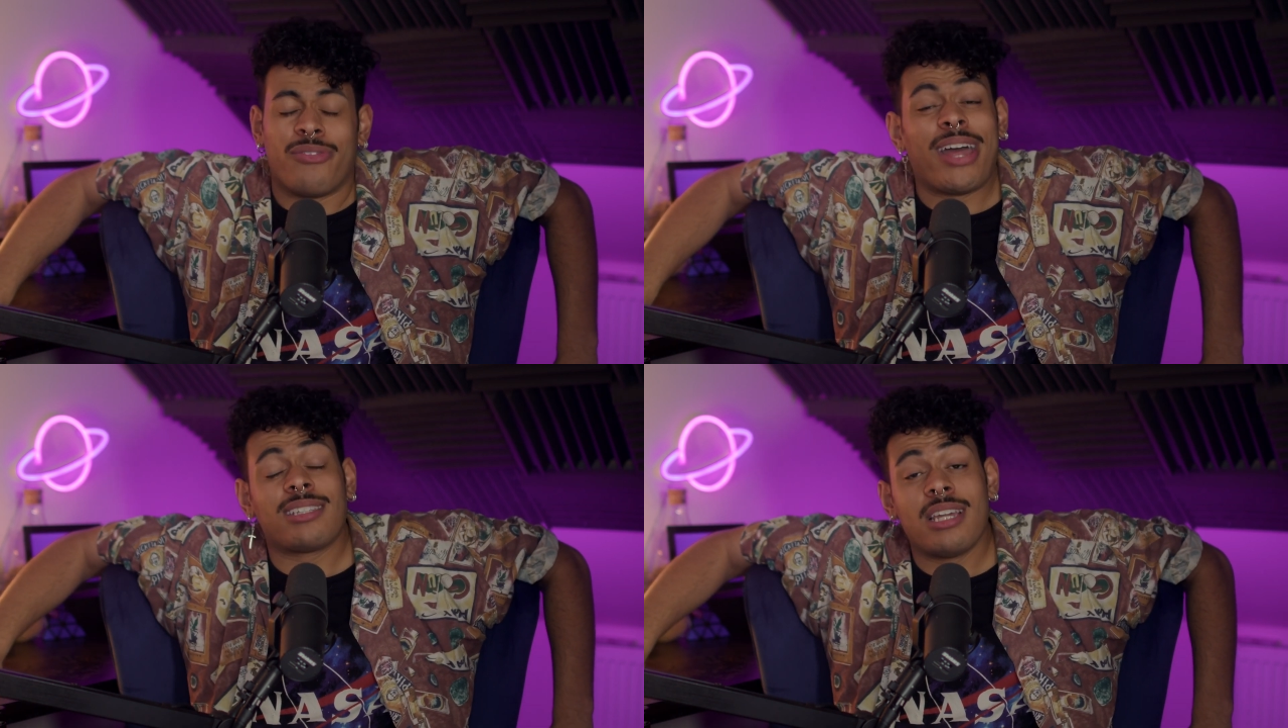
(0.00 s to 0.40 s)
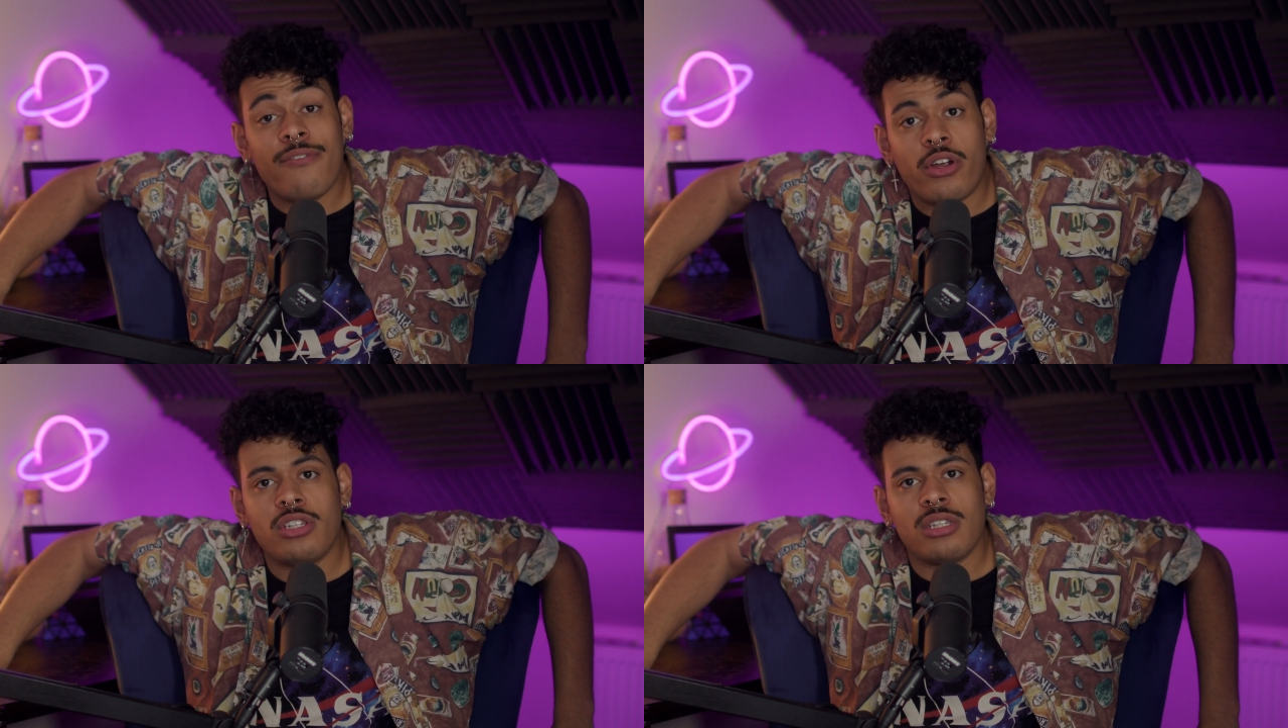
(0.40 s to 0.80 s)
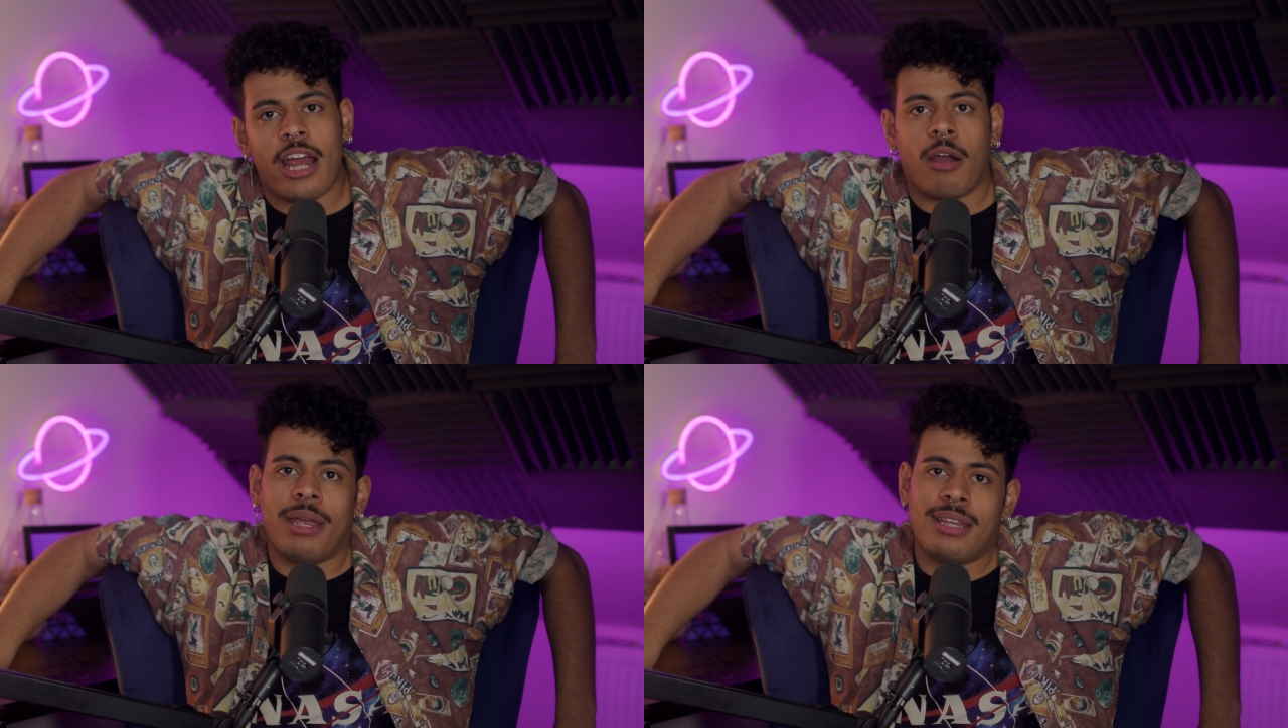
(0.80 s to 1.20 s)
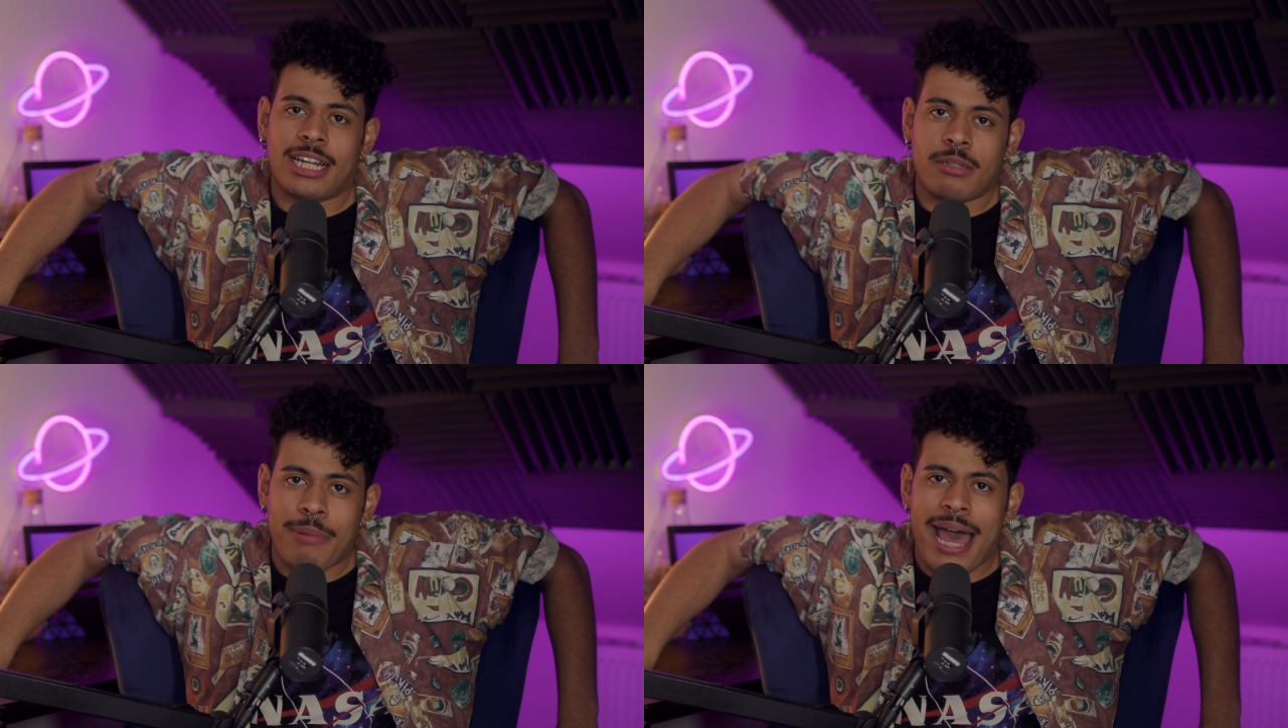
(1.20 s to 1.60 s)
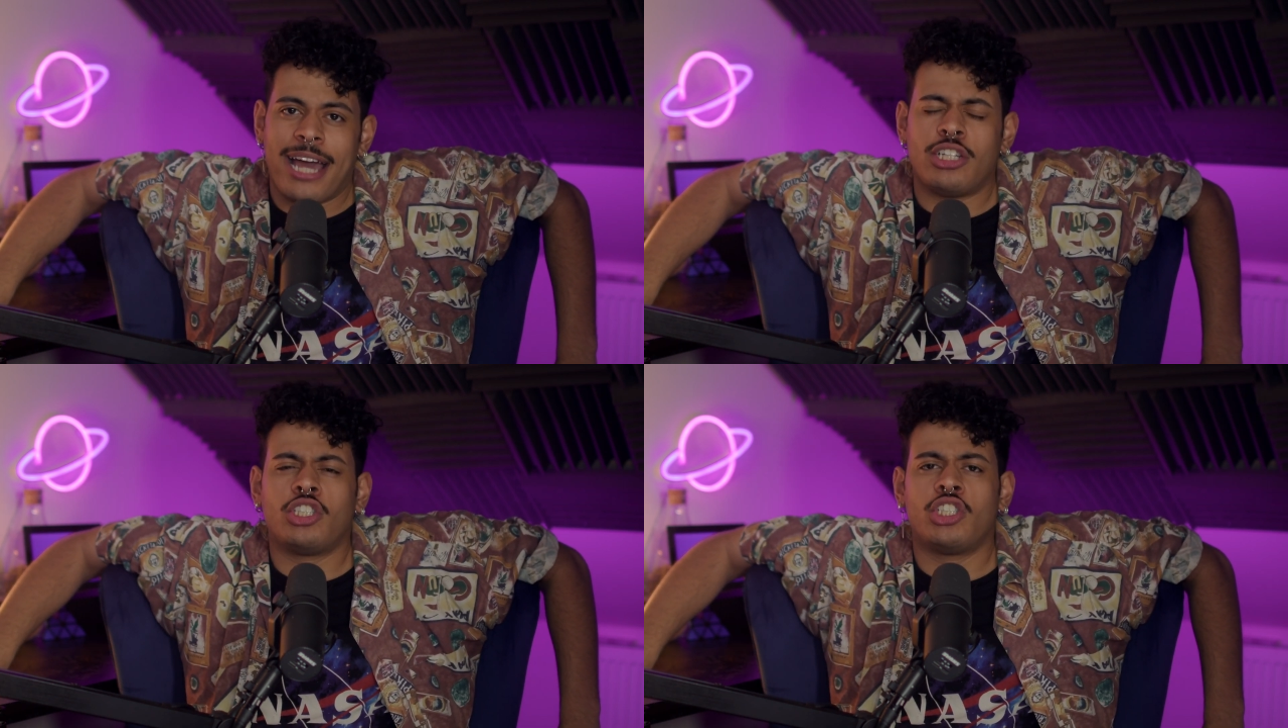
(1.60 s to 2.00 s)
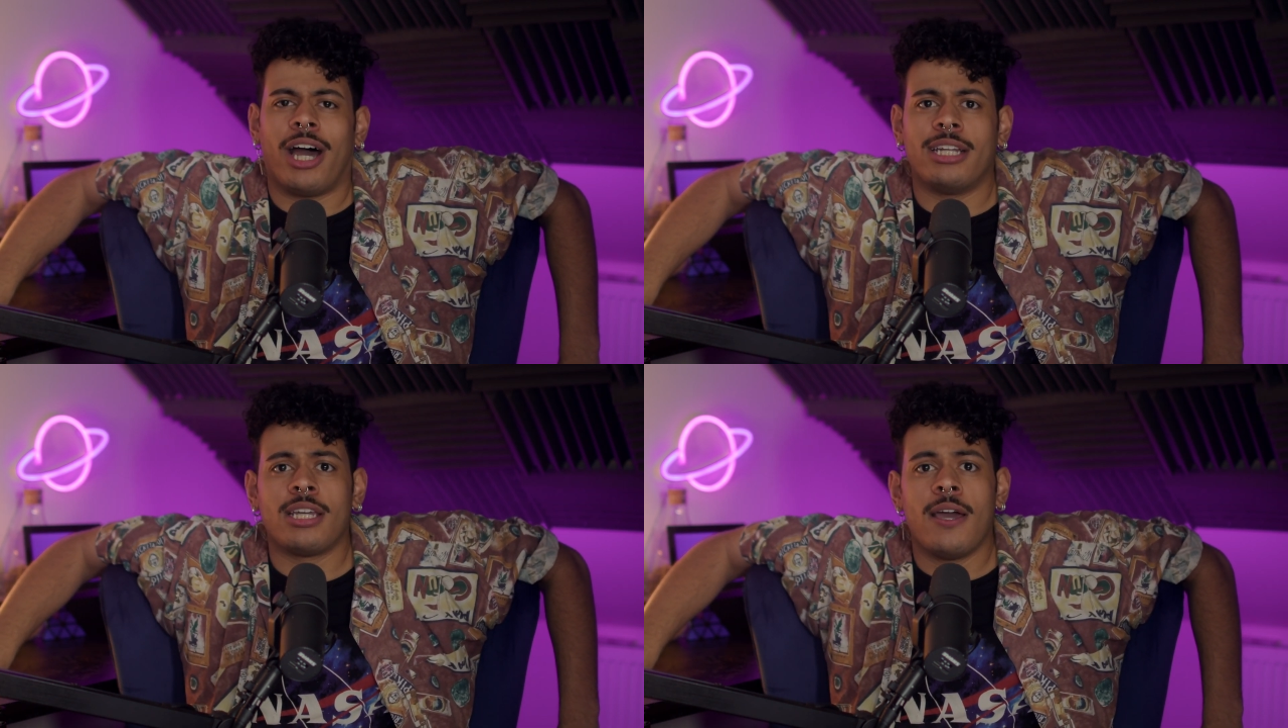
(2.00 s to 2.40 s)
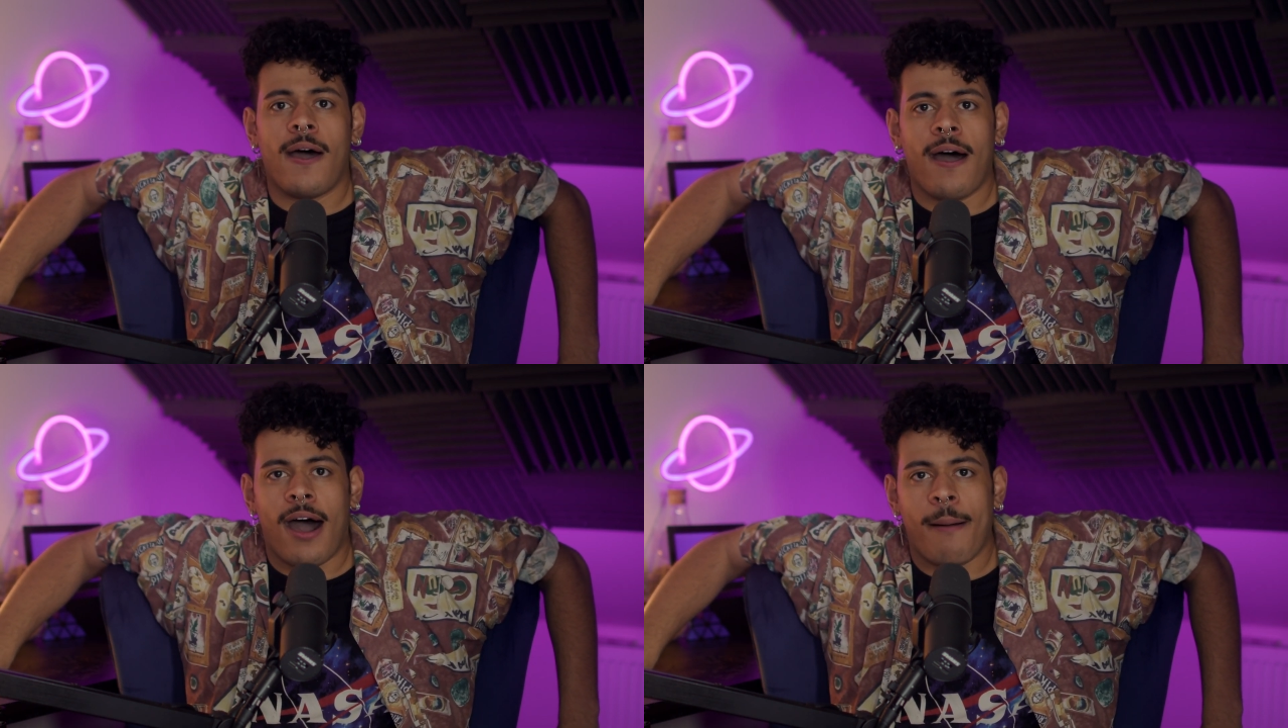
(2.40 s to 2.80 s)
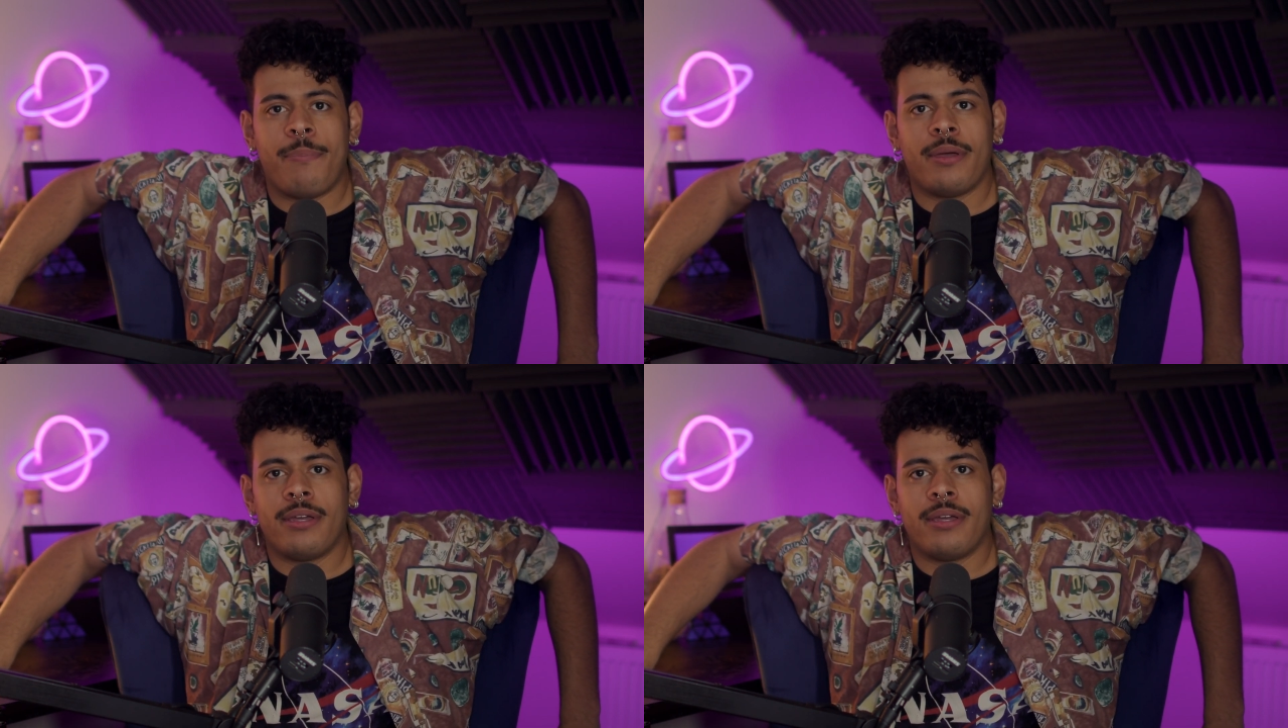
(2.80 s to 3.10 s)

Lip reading: and that's conversion therapy, and that's bad. Shut up.